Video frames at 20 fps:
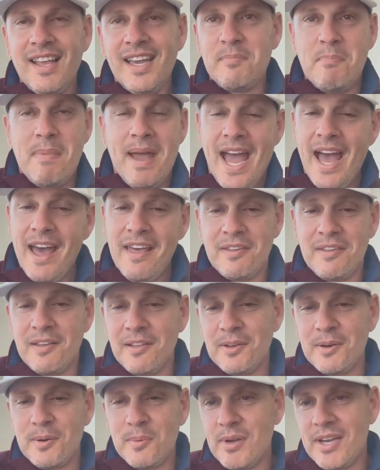like math
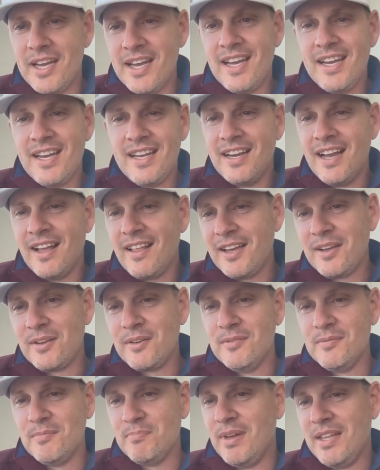a little bit,
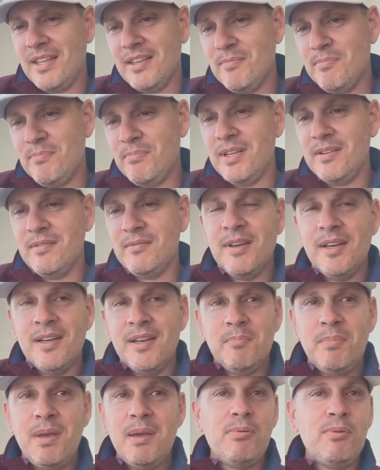and
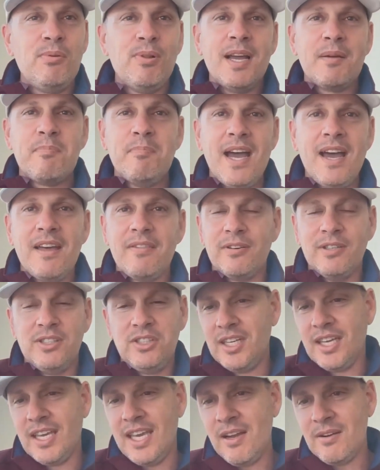but people who like math are
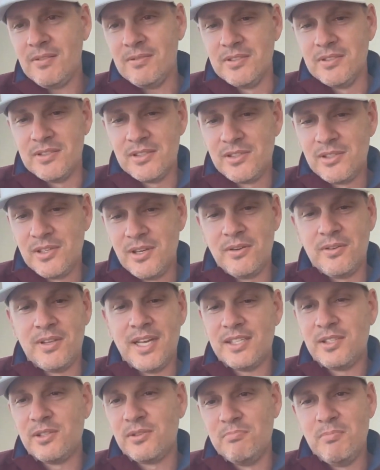just accountants, so
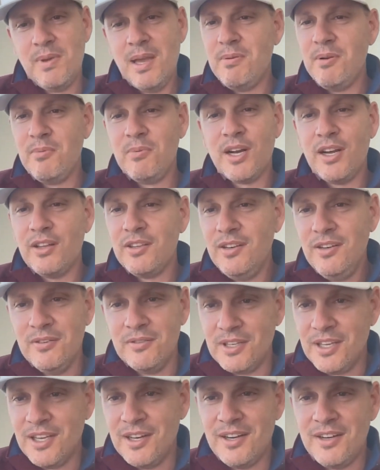that's maybe what I'll
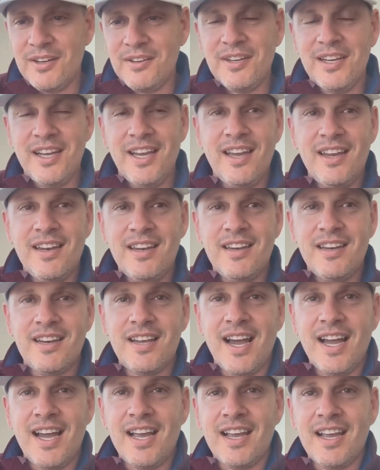do, you know.
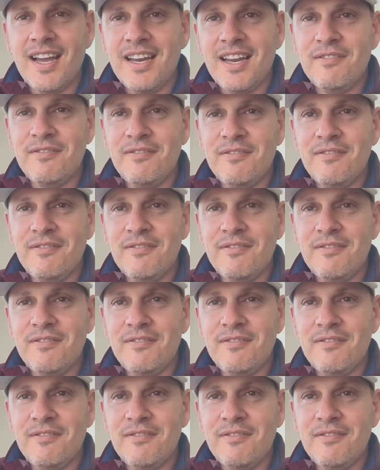And I kind